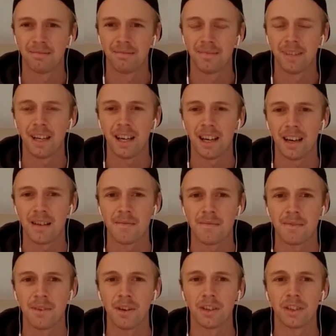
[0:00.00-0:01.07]

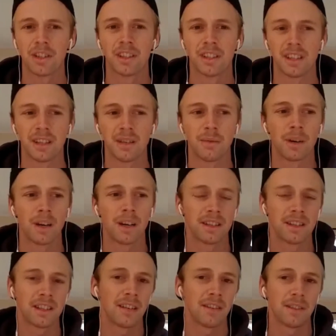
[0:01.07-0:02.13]
not just in the
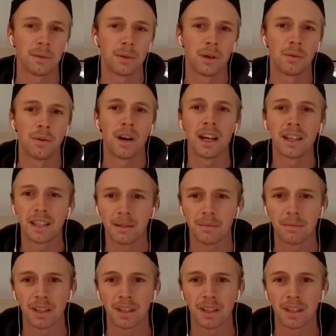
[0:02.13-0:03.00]
stuff that we were writing,